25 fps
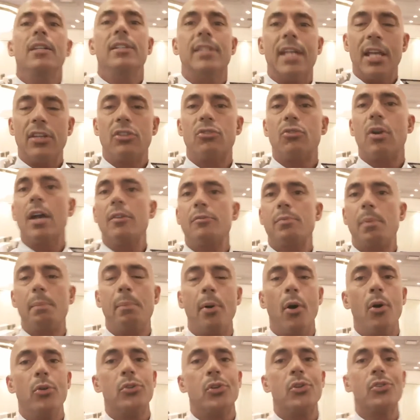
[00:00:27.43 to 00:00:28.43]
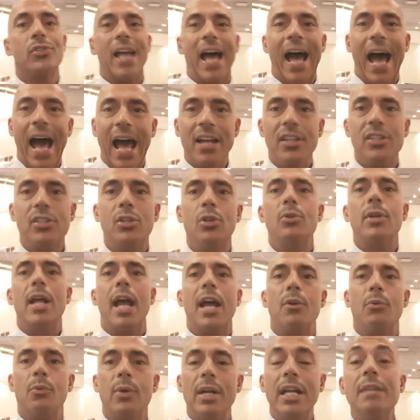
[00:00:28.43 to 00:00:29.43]
test drives, proposals, attitude,
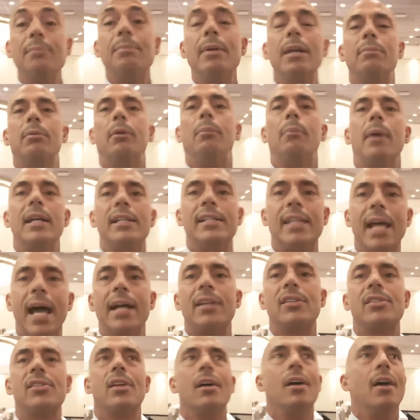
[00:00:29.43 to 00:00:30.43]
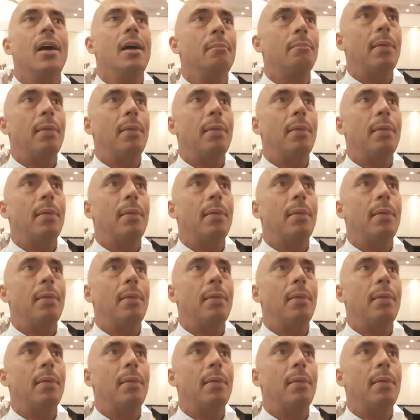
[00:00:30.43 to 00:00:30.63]
and reading people by text,